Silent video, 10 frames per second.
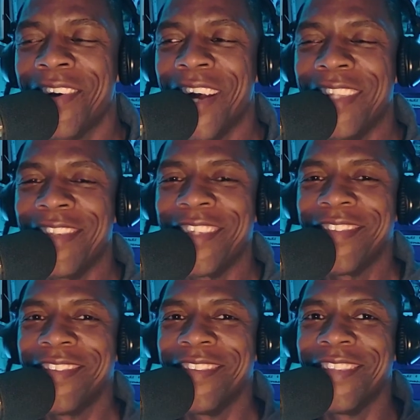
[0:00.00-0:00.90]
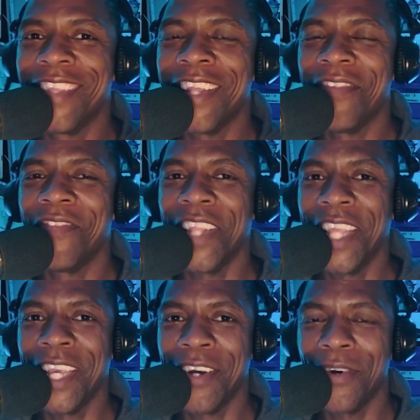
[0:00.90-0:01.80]
I just did a
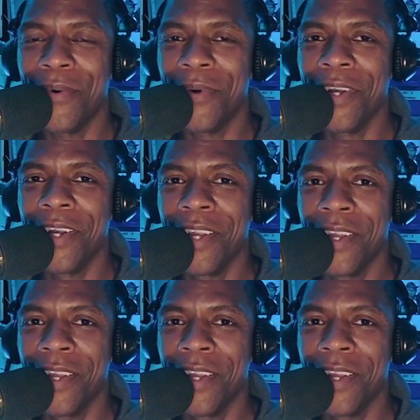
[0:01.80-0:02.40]
video